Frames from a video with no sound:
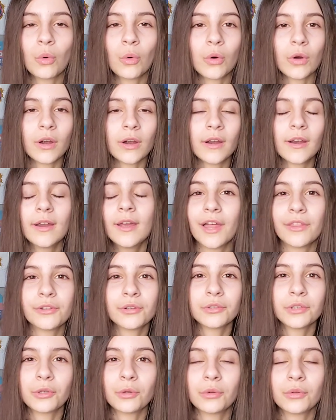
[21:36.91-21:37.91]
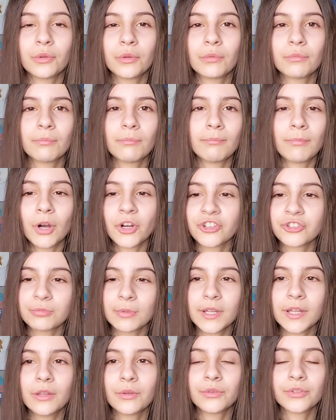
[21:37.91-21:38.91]
or other little
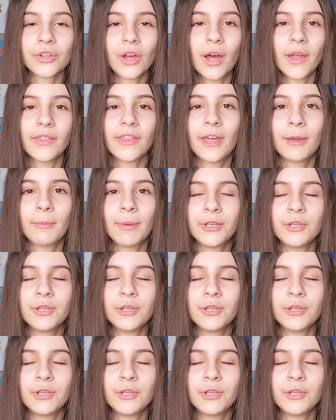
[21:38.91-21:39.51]
marshmallows on them,